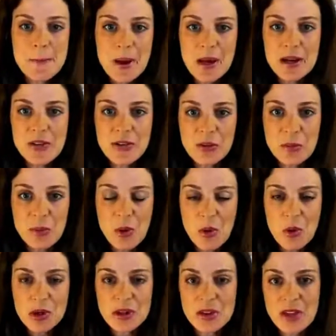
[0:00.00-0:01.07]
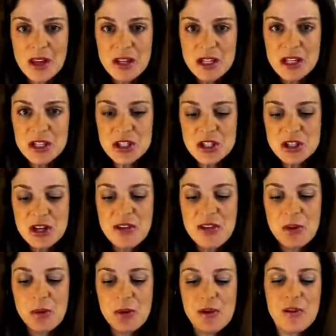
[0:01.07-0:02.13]
But it's important that each day
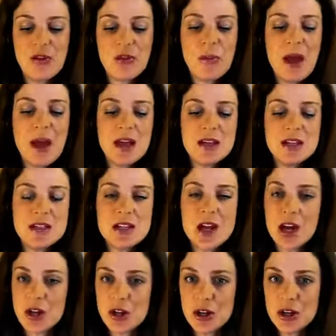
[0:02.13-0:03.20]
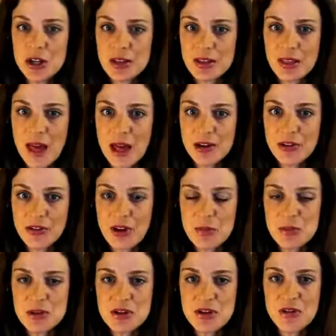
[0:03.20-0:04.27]
that we spend on earth ladders
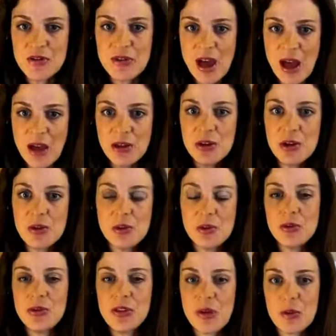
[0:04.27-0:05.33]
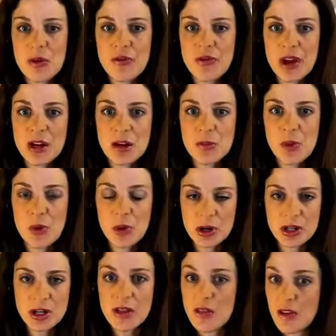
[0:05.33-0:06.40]
up to the values that we find
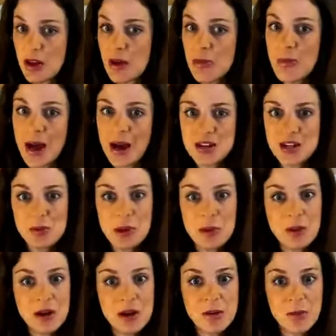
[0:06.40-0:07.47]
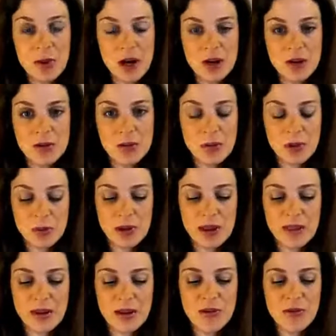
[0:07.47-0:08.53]
important and the impact that we want to impart when
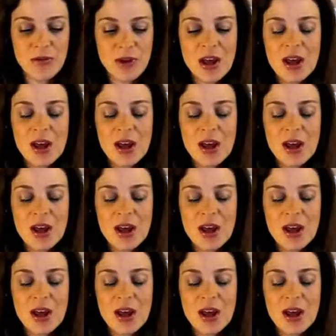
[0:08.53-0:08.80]
we leave.